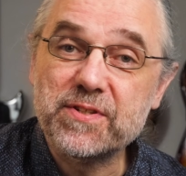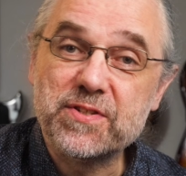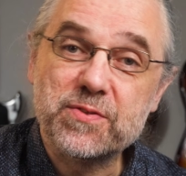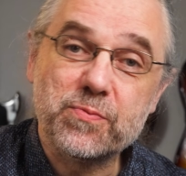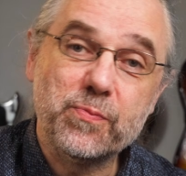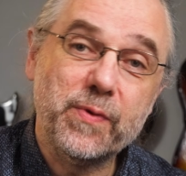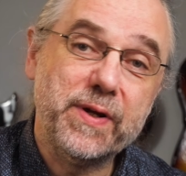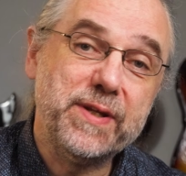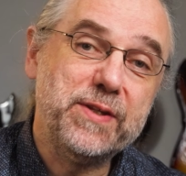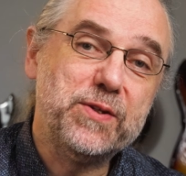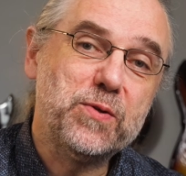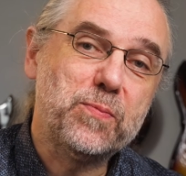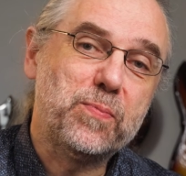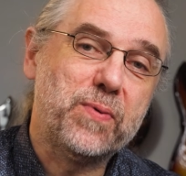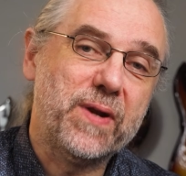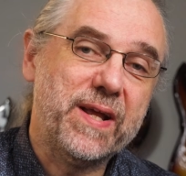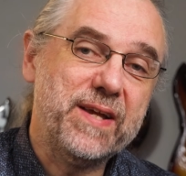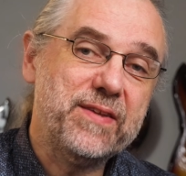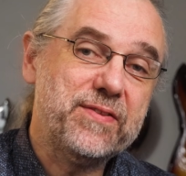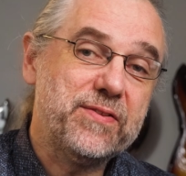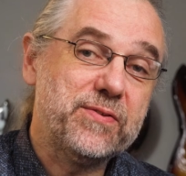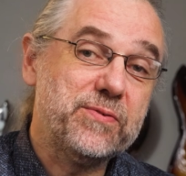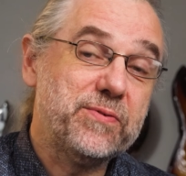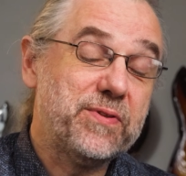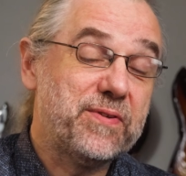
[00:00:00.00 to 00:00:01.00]
when you play
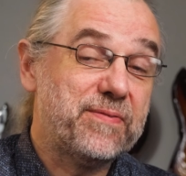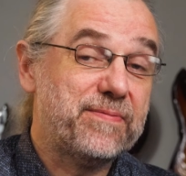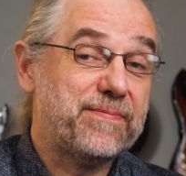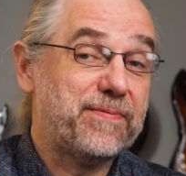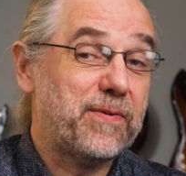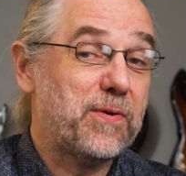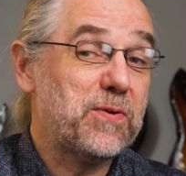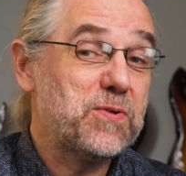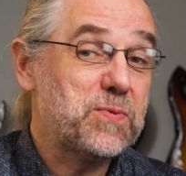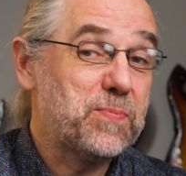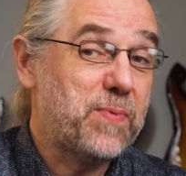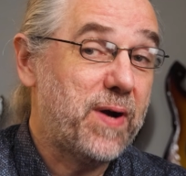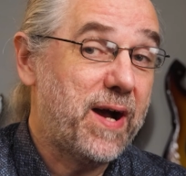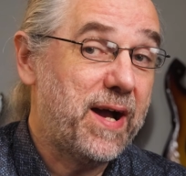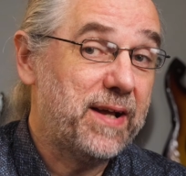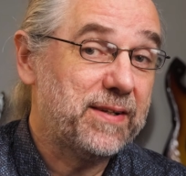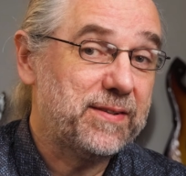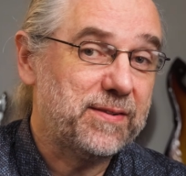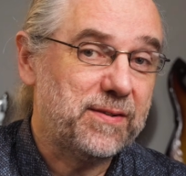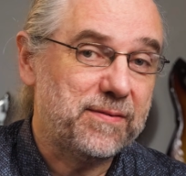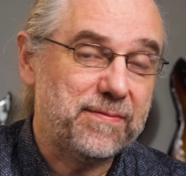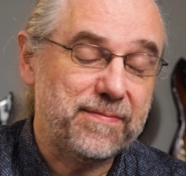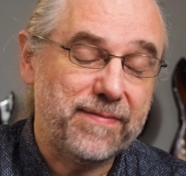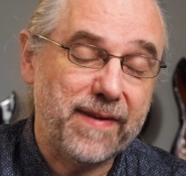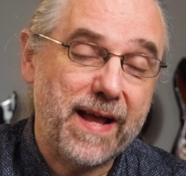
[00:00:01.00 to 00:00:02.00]
through the first part
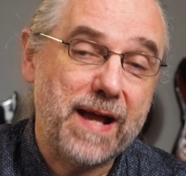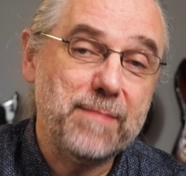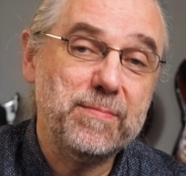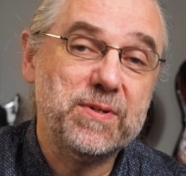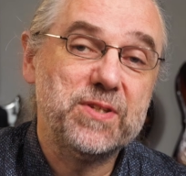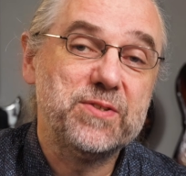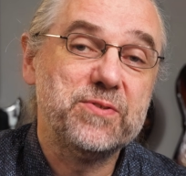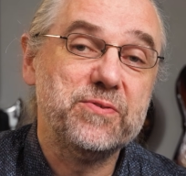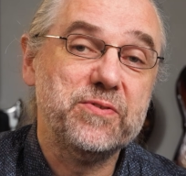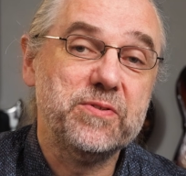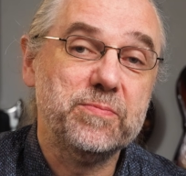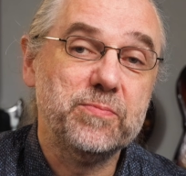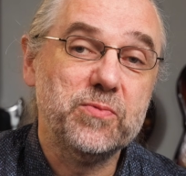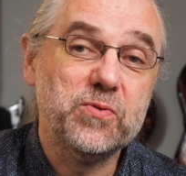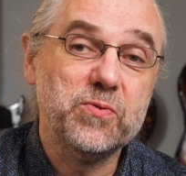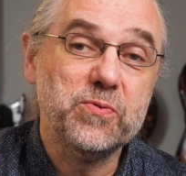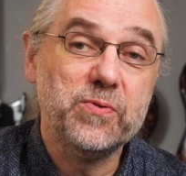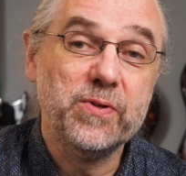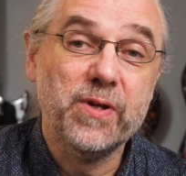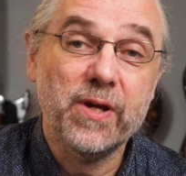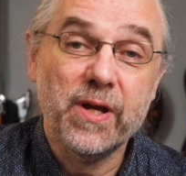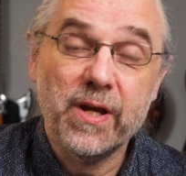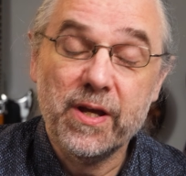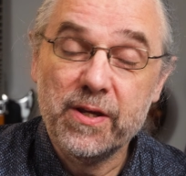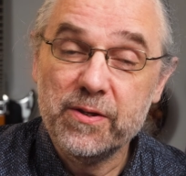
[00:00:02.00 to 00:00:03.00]
of Fly Me to the
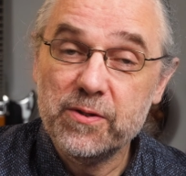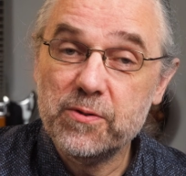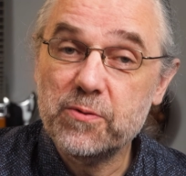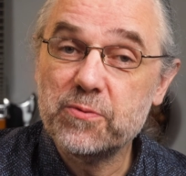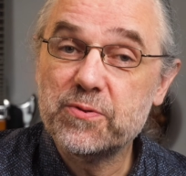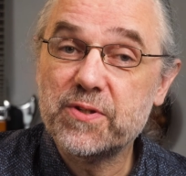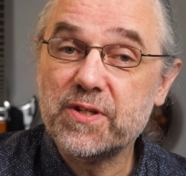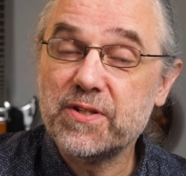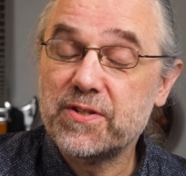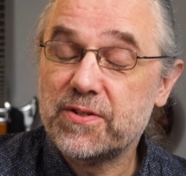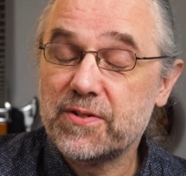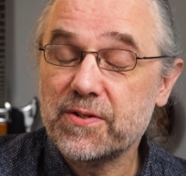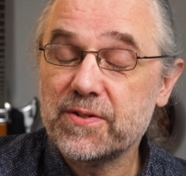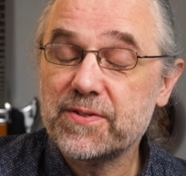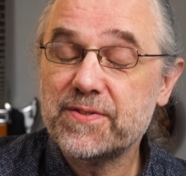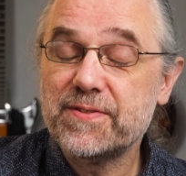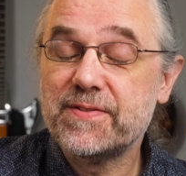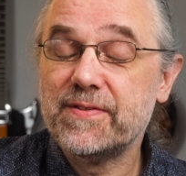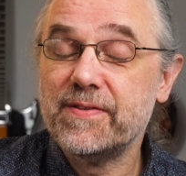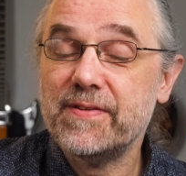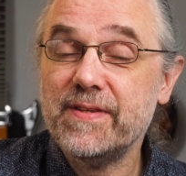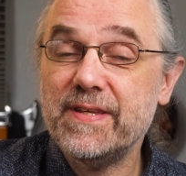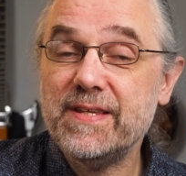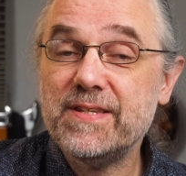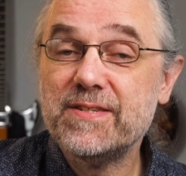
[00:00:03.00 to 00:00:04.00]
Moon using
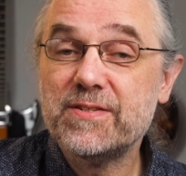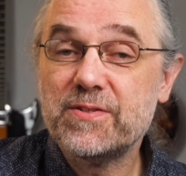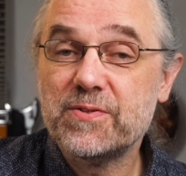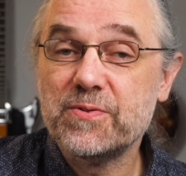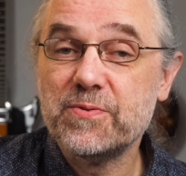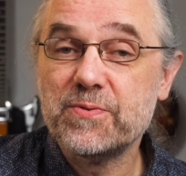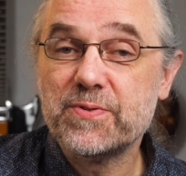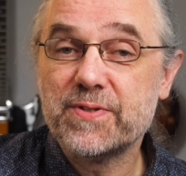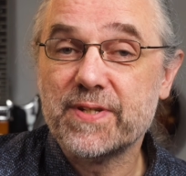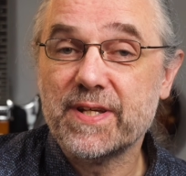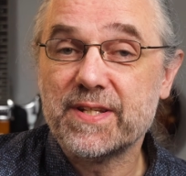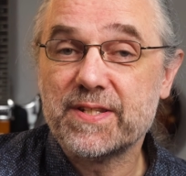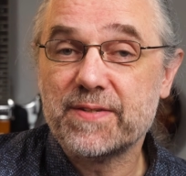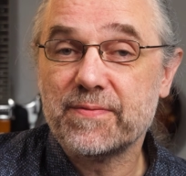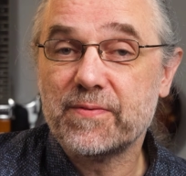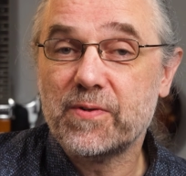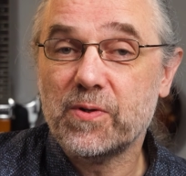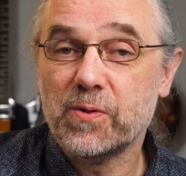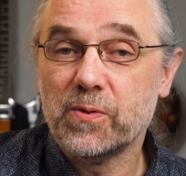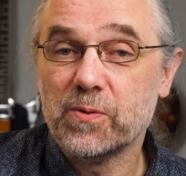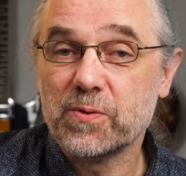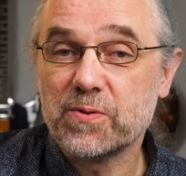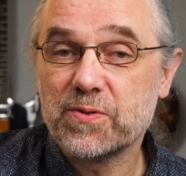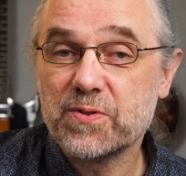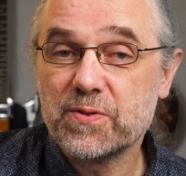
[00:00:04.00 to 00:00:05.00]
just these two sets of
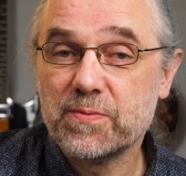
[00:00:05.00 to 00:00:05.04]
chords.